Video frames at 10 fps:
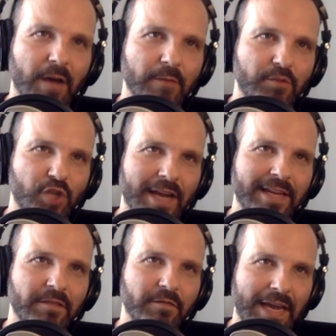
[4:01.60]

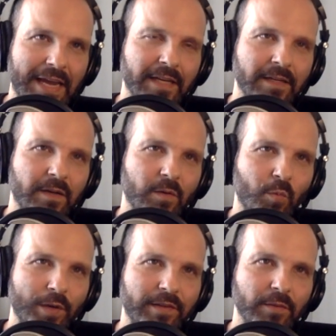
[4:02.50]
giant van
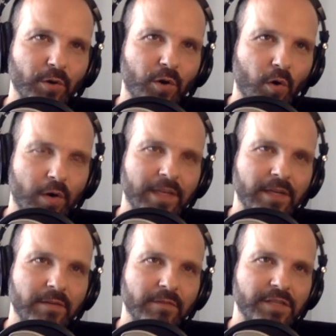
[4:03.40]
with a
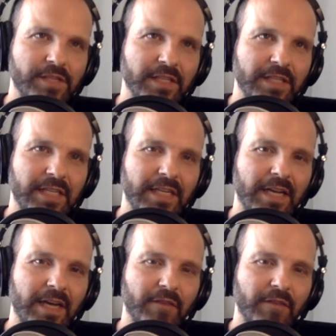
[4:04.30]
recording facility,